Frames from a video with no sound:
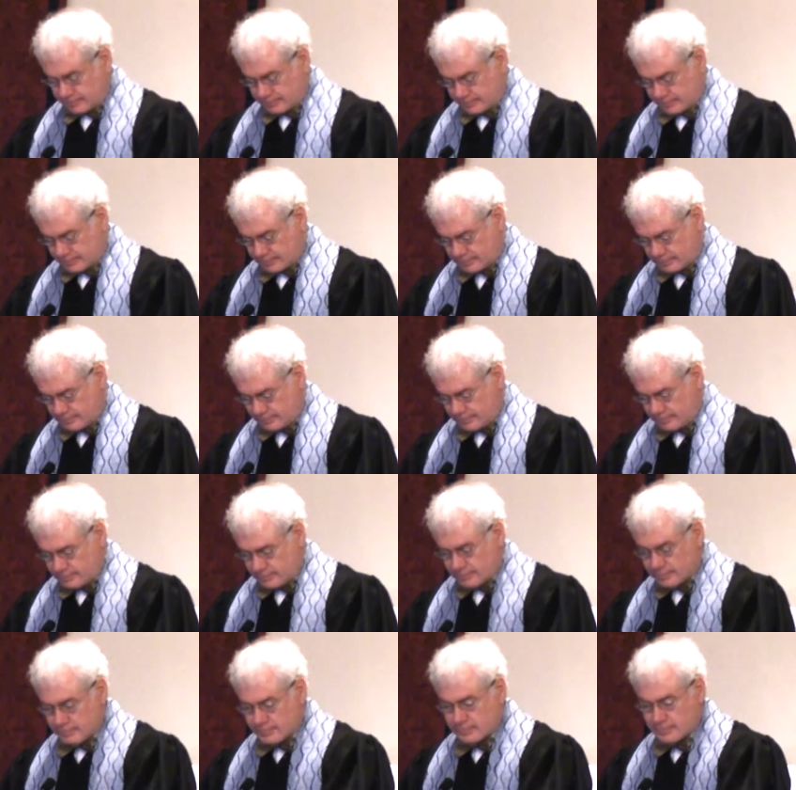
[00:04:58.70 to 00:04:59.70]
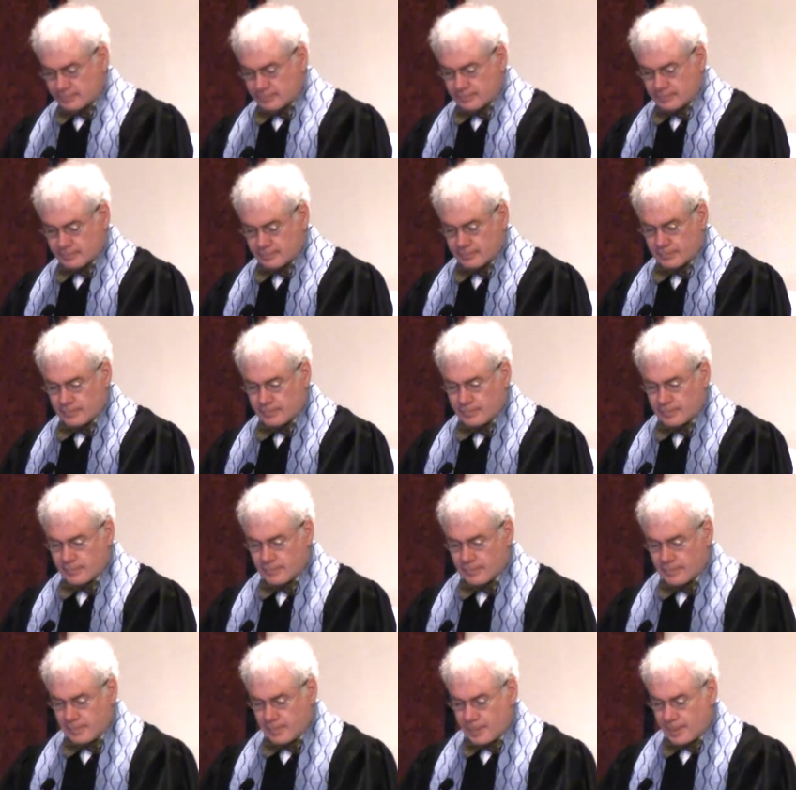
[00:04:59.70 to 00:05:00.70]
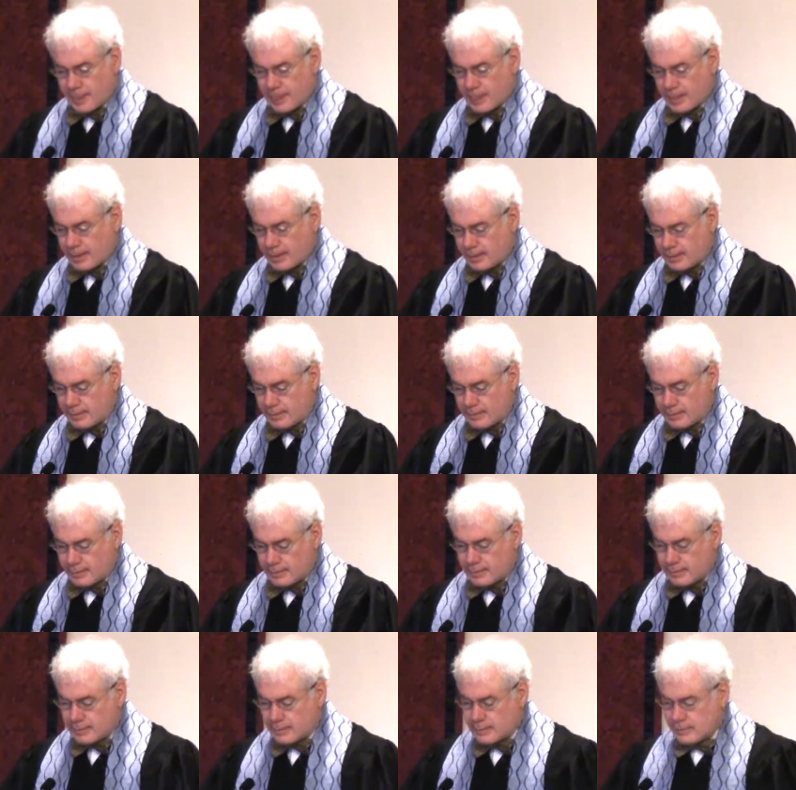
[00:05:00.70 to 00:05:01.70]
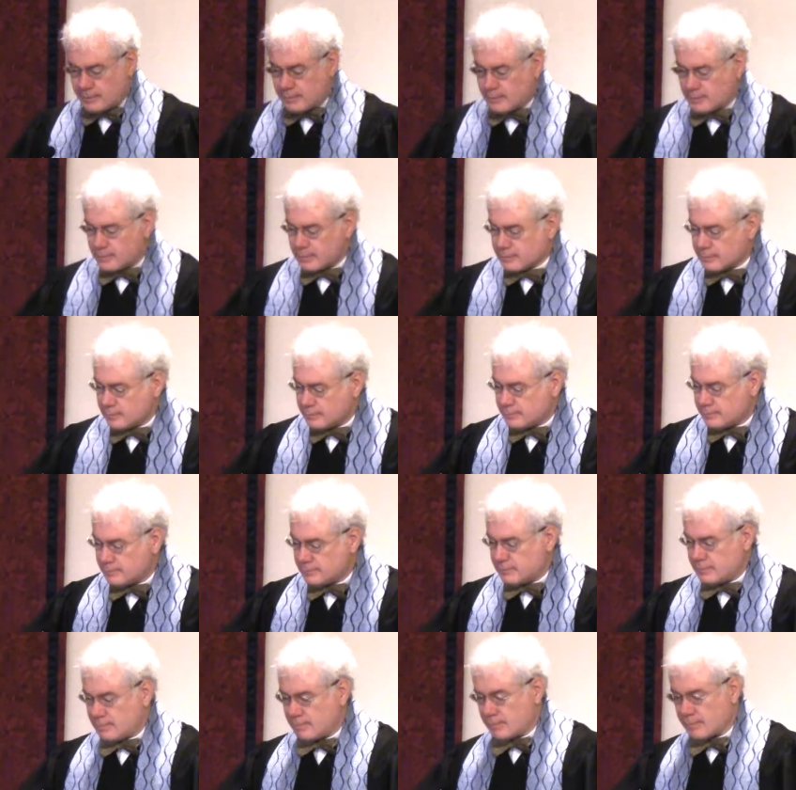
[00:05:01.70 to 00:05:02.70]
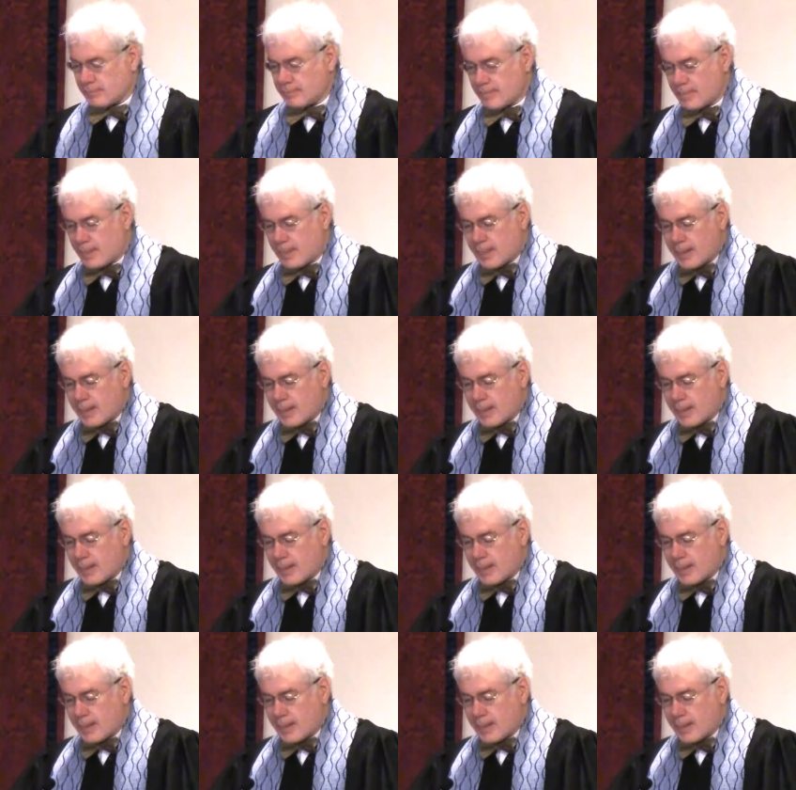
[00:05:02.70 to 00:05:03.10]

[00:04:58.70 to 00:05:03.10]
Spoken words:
Nobody speaks.